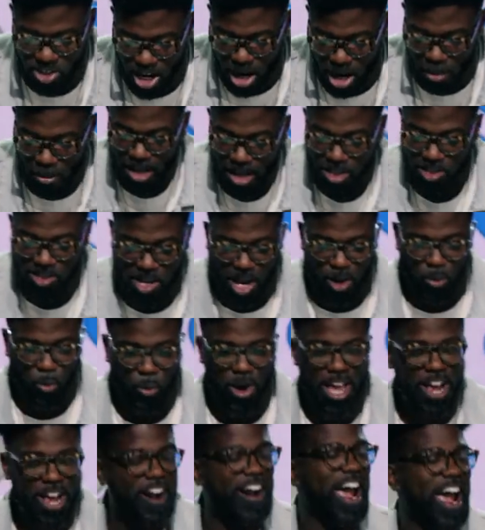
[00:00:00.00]
him, said,
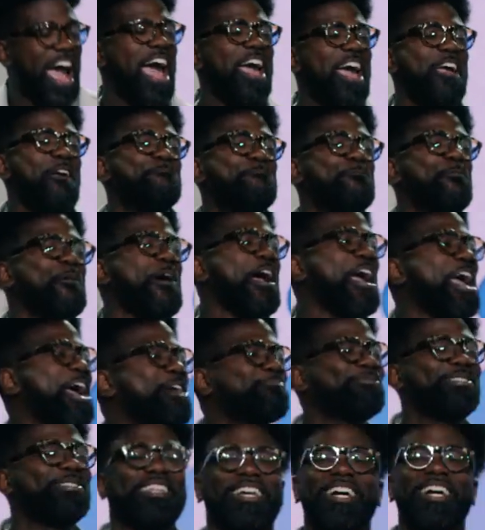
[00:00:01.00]
We are
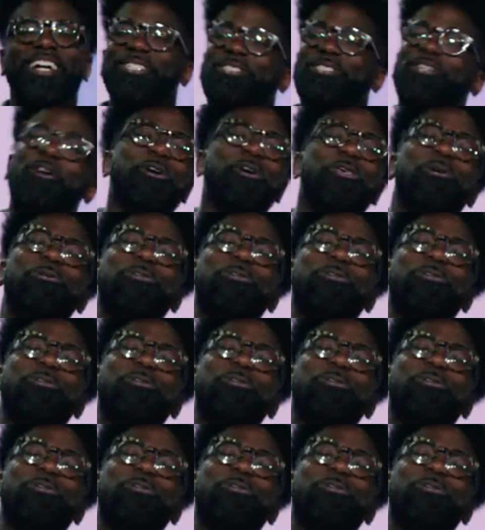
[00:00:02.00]
Abraham's. Do you